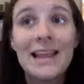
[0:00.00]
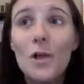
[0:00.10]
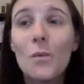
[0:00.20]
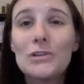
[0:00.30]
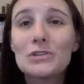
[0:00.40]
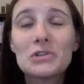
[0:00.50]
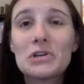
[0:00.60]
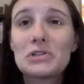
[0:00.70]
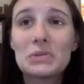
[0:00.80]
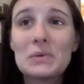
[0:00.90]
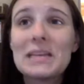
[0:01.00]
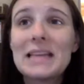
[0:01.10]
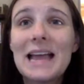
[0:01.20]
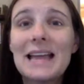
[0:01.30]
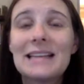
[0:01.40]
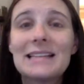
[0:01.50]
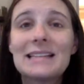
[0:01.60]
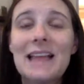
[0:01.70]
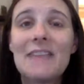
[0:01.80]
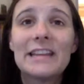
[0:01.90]
Once your dog's doing that and it doesn't
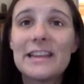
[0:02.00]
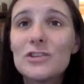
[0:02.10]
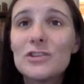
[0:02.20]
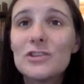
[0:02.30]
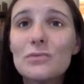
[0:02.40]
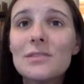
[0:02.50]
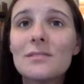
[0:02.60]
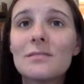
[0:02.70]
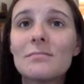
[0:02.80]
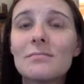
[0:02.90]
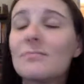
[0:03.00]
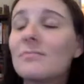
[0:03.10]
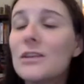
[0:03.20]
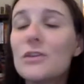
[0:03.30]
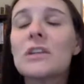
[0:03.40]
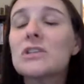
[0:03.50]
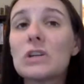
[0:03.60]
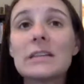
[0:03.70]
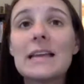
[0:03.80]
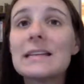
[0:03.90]
have any issues, then you can
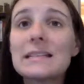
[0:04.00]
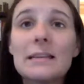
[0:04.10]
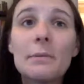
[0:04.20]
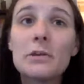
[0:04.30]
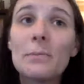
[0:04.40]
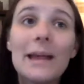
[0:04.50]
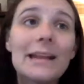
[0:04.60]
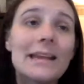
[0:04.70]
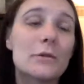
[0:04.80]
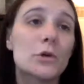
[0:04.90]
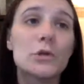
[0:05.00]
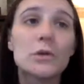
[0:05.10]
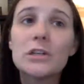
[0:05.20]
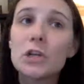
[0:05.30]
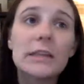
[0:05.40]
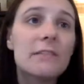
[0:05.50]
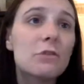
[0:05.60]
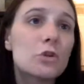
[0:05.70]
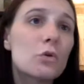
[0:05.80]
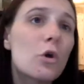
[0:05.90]
start letting it sleep in your bed again, or you can start leaving
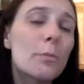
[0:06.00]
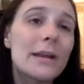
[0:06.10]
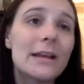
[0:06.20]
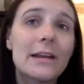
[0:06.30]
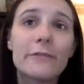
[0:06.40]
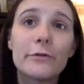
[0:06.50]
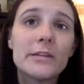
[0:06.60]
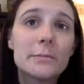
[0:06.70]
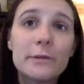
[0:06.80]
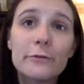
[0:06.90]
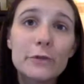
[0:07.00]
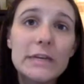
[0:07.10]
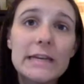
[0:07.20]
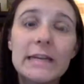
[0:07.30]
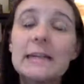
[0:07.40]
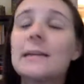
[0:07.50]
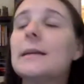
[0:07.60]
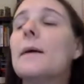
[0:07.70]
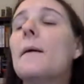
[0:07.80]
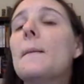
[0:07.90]
the door open at night for it to be free.
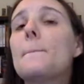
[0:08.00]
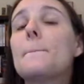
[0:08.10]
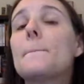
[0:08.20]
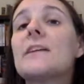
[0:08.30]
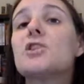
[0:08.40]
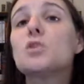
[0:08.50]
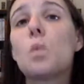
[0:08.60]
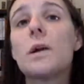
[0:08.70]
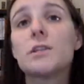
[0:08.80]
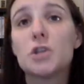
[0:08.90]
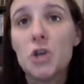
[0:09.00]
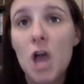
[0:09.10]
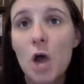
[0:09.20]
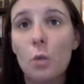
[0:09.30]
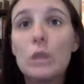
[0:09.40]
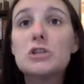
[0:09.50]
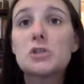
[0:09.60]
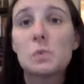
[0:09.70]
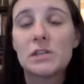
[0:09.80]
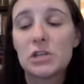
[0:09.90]
But I just want to know, we just
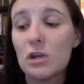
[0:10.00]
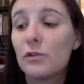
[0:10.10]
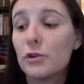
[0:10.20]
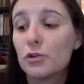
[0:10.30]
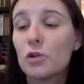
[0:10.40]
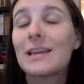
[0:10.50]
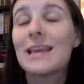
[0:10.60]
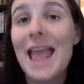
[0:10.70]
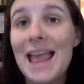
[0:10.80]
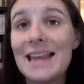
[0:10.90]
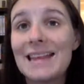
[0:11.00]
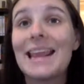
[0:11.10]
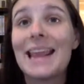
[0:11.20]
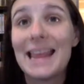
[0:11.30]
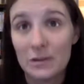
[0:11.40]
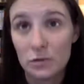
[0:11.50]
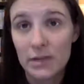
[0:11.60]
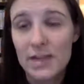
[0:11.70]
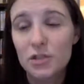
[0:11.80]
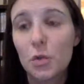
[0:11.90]
want to know that your dog can handle
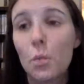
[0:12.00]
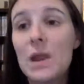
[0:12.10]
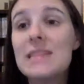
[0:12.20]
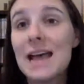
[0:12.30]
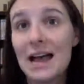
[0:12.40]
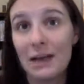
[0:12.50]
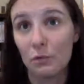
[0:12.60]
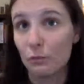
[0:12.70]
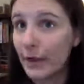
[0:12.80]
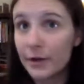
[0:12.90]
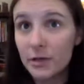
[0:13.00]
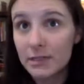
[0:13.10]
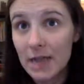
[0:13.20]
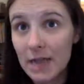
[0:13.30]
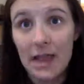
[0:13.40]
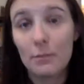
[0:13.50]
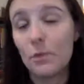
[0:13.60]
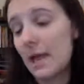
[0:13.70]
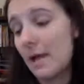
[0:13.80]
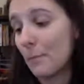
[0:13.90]
it. So when that rare time or
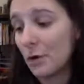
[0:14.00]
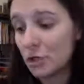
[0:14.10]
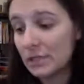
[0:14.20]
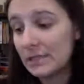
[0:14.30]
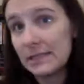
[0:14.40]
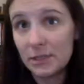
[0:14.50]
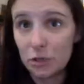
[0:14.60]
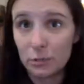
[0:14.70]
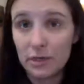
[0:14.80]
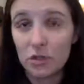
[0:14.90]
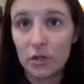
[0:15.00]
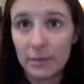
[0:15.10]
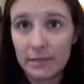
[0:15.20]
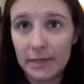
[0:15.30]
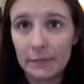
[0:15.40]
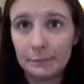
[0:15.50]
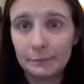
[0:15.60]
that emergency situation comes up,